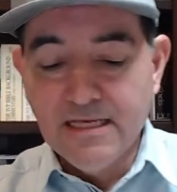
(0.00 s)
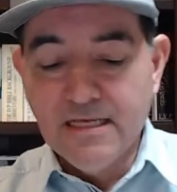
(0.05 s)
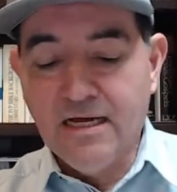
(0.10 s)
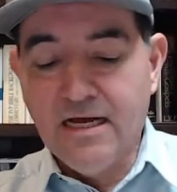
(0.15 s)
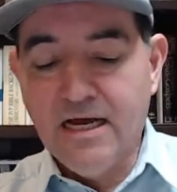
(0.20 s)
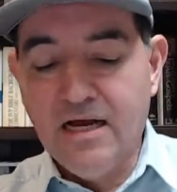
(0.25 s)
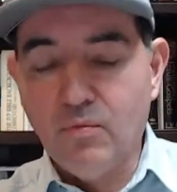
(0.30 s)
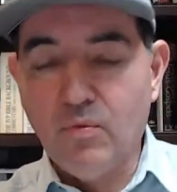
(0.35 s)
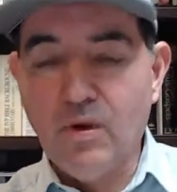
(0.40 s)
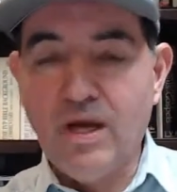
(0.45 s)

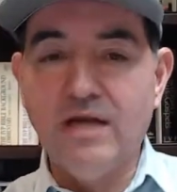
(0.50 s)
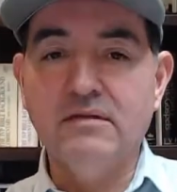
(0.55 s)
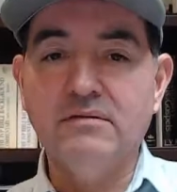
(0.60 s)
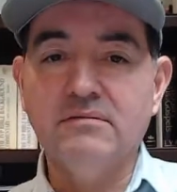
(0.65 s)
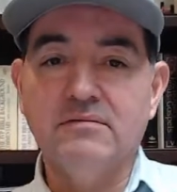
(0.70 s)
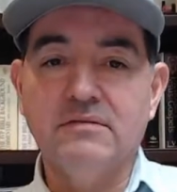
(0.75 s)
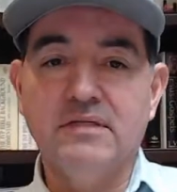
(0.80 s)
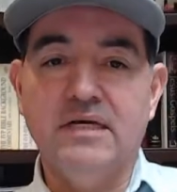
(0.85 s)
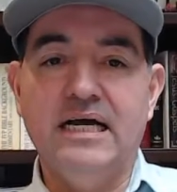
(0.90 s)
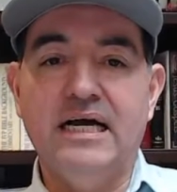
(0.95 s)

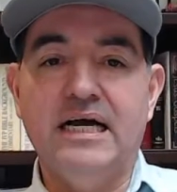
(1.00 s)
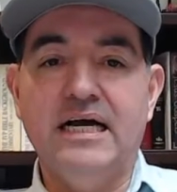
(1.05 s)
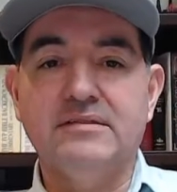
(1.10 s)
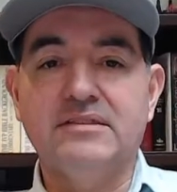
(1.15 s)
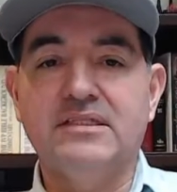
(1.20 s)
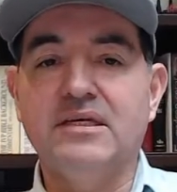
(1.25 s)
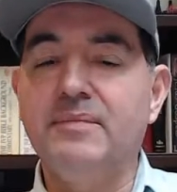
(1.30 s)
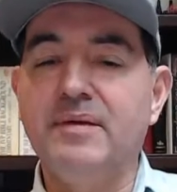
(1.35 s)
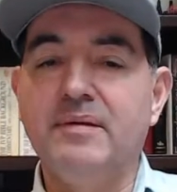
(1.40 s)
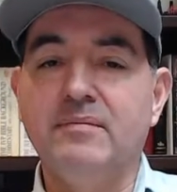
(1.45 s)

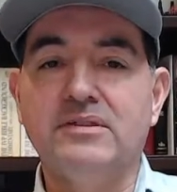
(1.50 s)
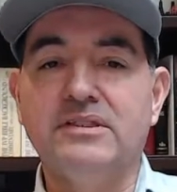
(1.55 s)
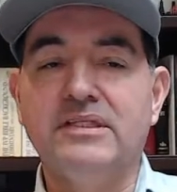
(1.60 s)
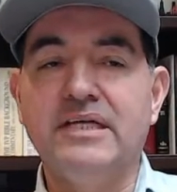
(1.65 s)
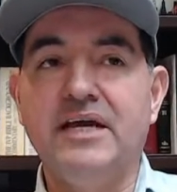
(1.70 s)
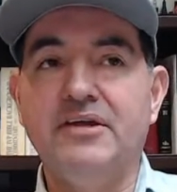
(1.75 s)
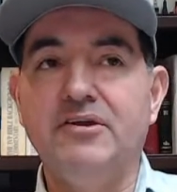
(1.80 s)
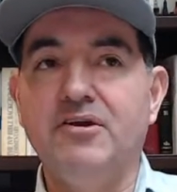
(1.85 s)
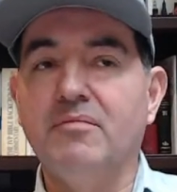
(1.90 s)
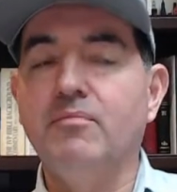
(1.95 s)
Some people
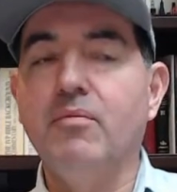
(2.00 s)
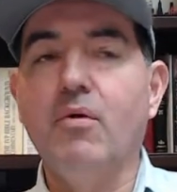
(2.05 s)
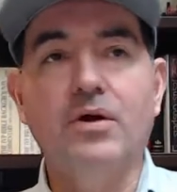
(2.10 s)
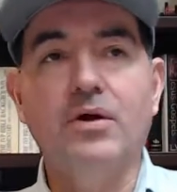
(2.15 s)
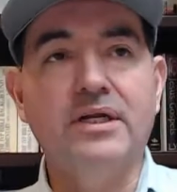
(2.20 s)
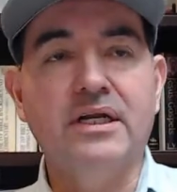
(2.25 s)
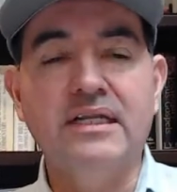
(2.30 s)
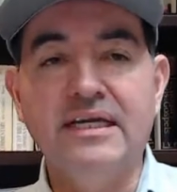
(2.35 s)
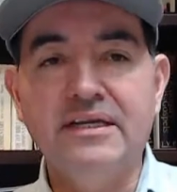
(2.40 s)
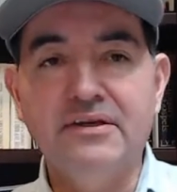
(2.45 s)
say you're born
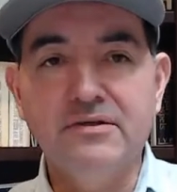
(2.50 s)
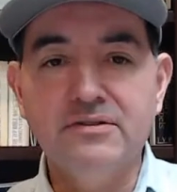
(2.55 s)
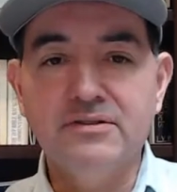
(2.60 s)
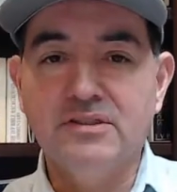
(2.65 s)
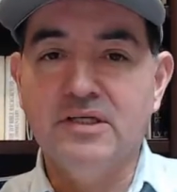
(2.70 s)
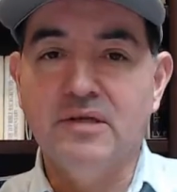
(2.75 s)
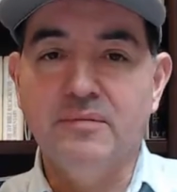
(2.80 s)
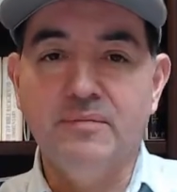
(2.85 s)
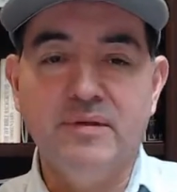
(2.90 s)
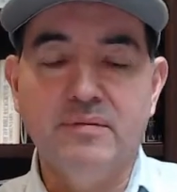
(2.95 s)
a leader.
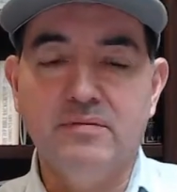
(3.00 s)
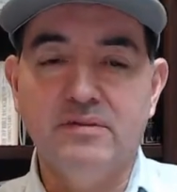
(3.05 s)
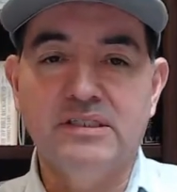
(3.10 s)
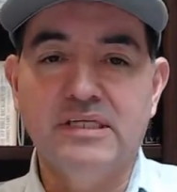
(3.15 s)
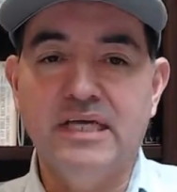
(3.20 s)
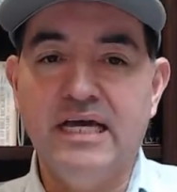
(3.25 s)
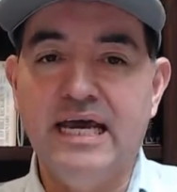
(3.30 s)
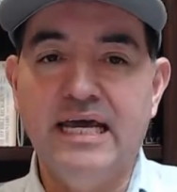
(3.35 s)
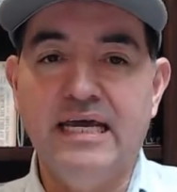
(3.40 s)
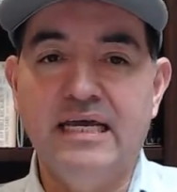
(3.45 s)
Some people
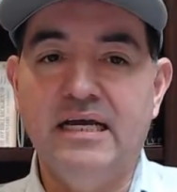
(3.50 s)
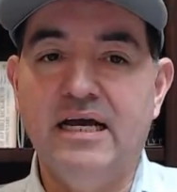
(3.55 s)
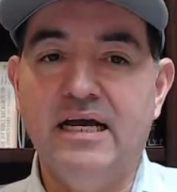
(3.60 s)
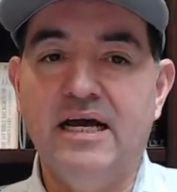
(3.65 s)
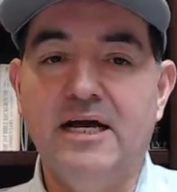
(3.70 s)
say